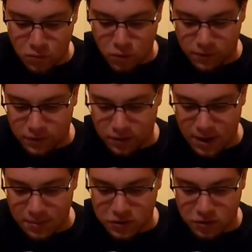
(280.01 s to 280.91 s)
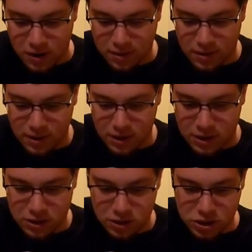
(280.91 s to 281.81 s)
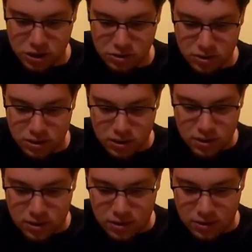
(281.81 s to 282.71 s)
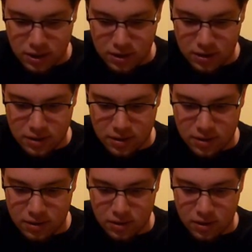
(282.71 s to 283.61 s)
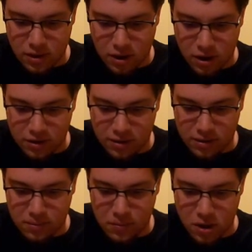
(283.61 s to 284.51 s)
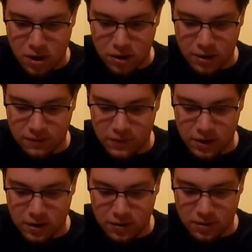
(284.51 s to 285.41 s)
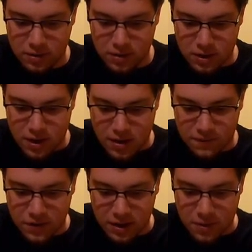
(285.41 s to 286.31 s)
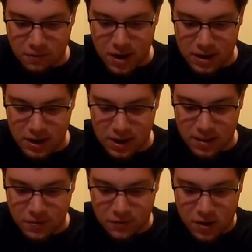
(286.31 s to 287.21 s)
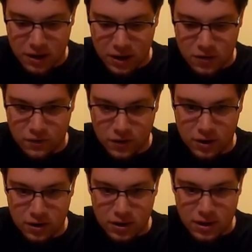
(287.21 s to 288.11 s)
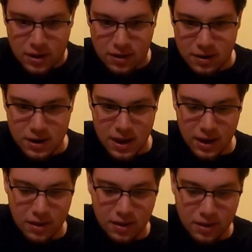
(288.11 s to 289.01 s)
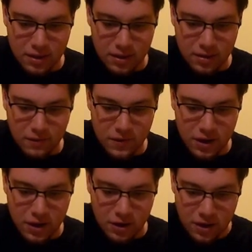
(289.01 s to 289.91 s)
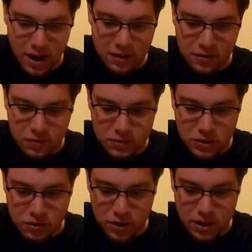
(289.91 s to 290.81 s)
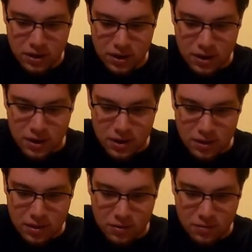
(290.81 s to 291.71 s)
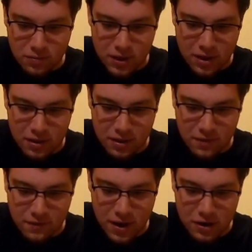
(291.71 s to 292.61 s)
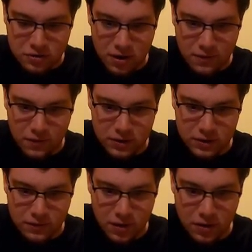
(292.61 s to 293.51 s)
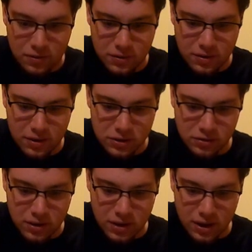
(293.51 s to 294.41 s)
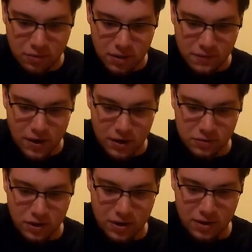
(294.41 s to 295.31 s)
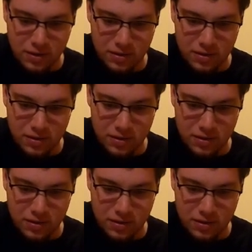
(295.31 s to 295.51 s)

War for Cybertron Siege. These are smaller figures. I feel like my Red Heat keeps falling over. It's a nice figure. I do enjoy it. Because it's a fire truck, first of all. Who doesn't enjoy a nice red fire truck?